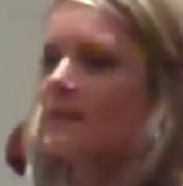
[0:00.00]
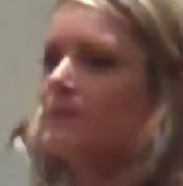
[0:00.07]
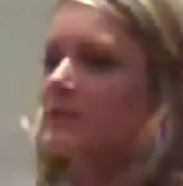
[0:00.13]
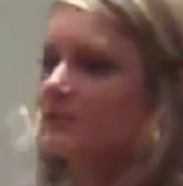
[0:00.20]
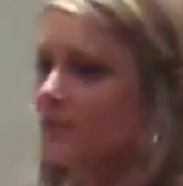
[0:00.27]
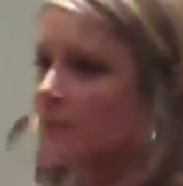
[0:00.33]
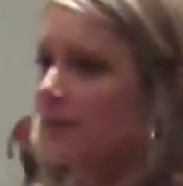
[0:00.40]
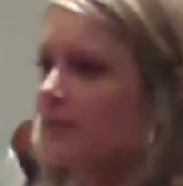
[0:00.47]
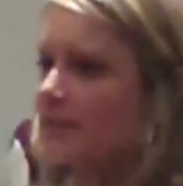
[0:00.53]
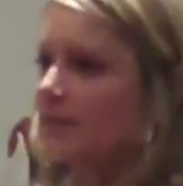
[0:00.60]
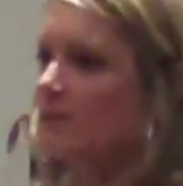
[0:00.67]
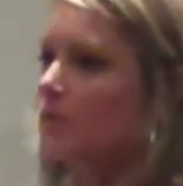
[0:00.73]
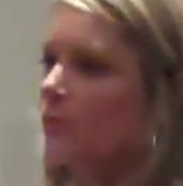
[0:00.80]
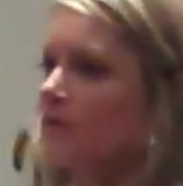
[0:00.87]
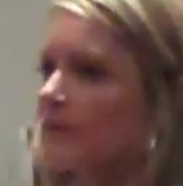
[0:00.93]
But she wanted to
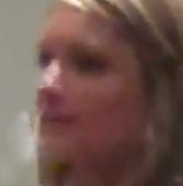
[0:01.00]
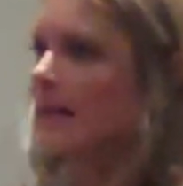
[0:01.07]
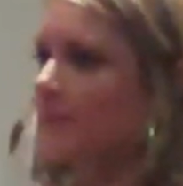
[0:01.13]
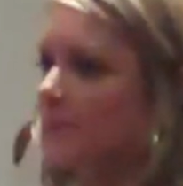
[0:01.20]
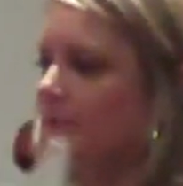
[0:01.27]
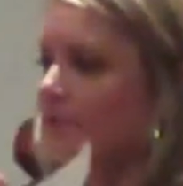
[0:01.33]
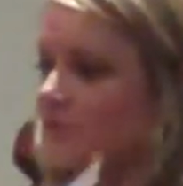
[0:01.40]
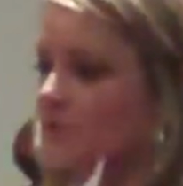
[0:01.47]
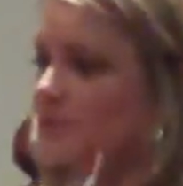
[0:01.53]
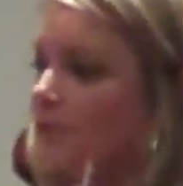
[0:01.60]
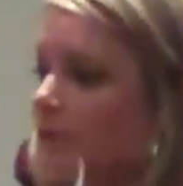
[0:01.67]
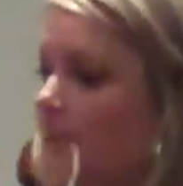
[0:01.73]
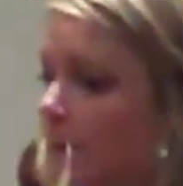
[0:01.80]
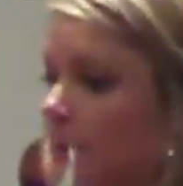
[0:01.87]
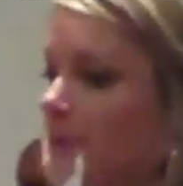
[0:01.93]
see who are the top producers,
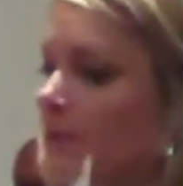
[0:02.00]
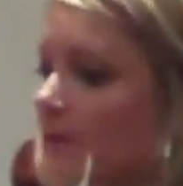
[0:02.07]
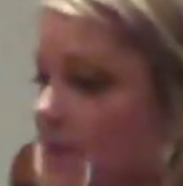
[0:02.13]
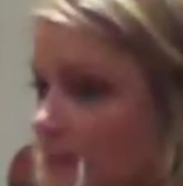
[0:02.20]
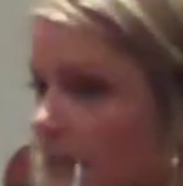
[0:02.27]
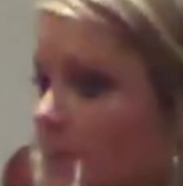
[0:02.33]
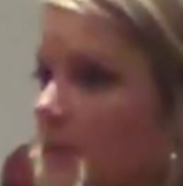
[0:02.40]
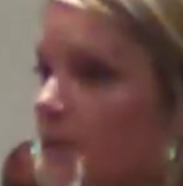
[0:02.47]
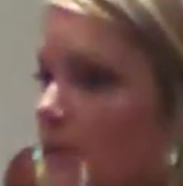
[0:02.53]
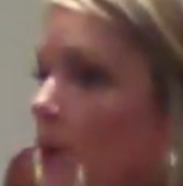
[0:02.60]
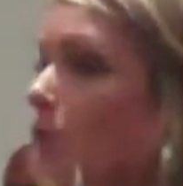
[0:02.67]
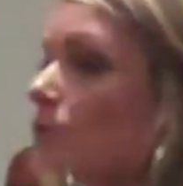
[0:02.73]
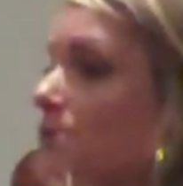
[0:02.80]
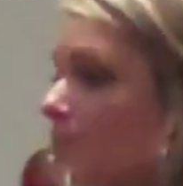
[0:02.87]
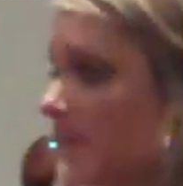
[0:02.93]
who are the people that are going to be
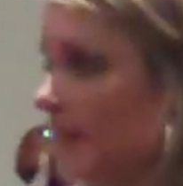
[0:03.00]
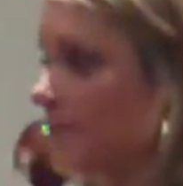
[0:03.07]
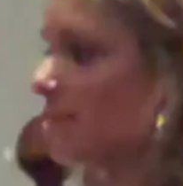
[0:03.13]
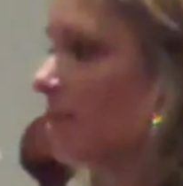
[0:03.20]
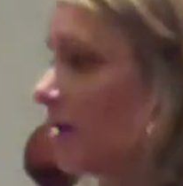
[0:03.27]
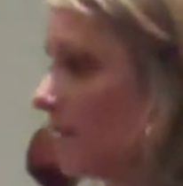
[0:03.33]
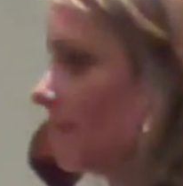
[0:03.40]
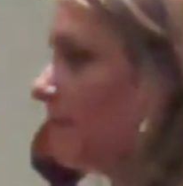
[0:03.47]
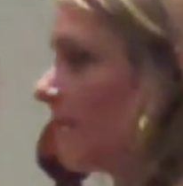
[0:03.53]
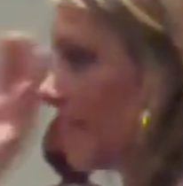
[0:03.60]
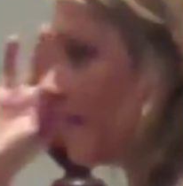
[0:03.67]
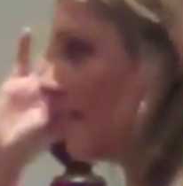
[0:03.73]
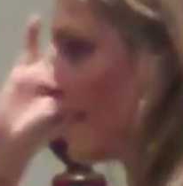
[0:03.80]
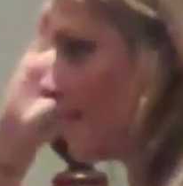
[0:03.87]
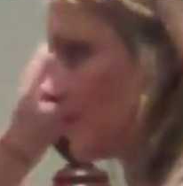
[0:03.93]
those people
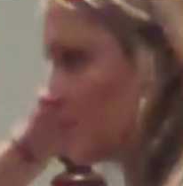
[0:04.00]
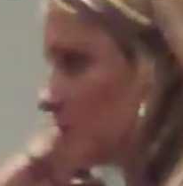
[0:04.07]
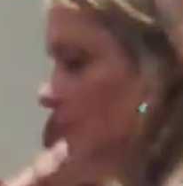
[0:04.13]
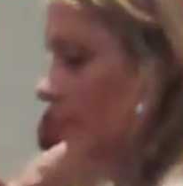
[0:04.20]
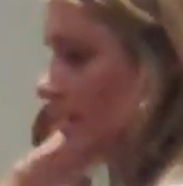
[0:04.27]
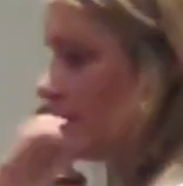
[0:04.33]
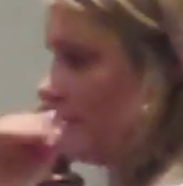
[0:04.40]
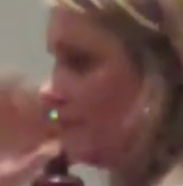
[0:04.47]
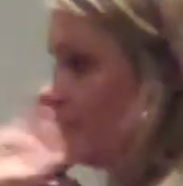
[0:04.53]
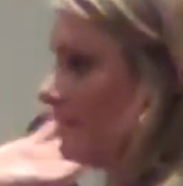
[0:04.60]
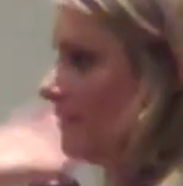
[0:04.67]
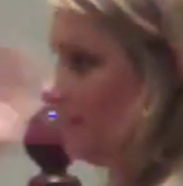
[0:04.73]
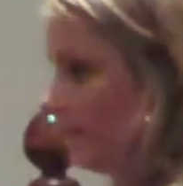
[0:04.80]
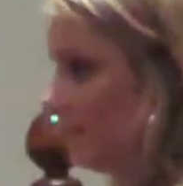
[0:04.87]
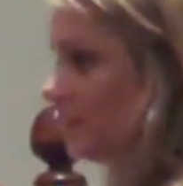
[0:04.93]
making that much money,
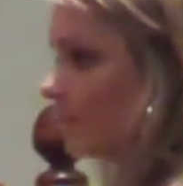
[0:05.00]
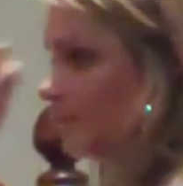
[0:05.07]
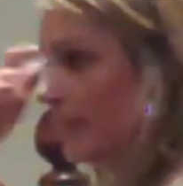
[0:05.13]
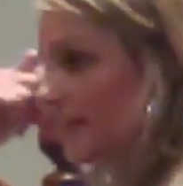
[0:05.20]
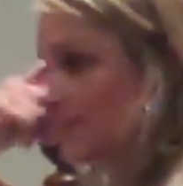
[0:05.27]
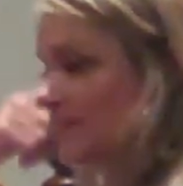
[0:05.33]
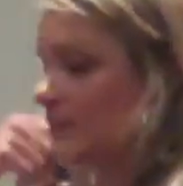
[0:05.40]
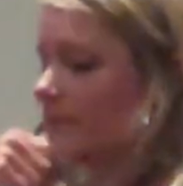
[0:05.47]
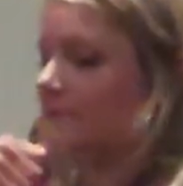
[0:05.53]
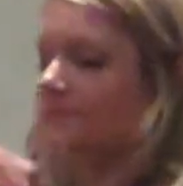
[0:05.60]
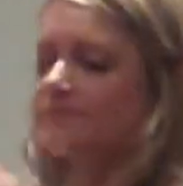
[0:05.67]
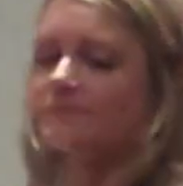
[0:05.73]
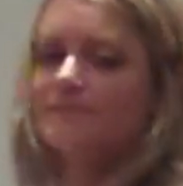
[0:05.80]
next year.